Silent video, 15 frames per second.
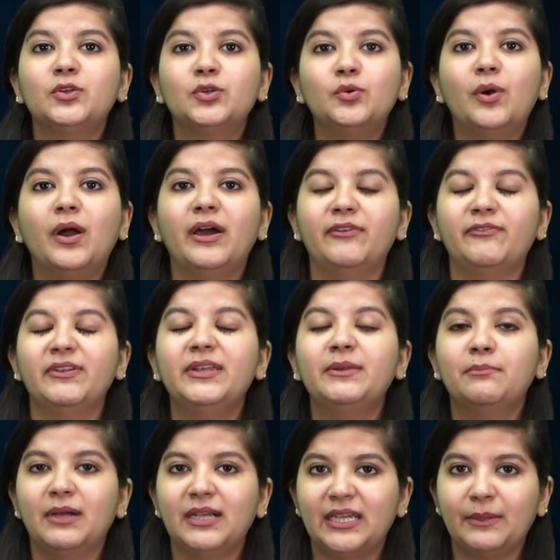200
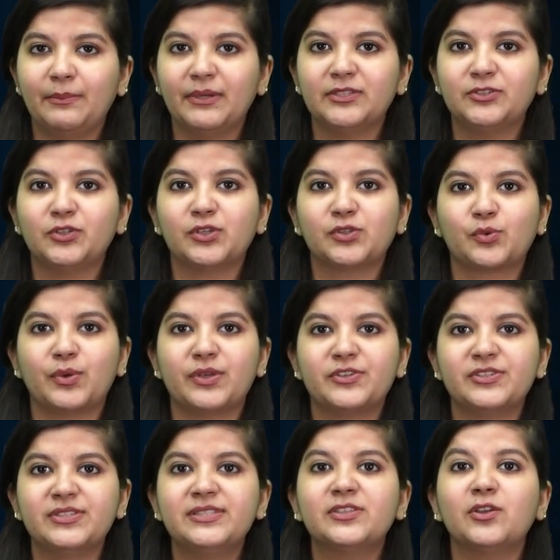multiple choice
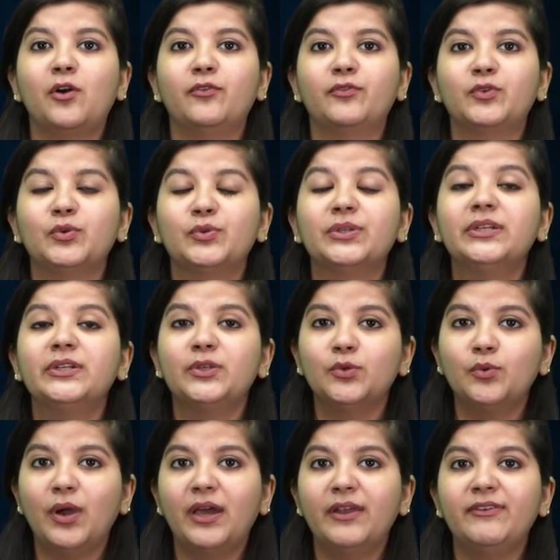questions of total
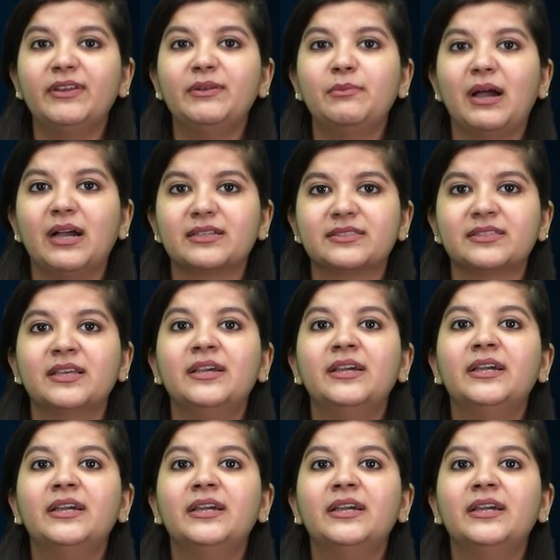200 marks.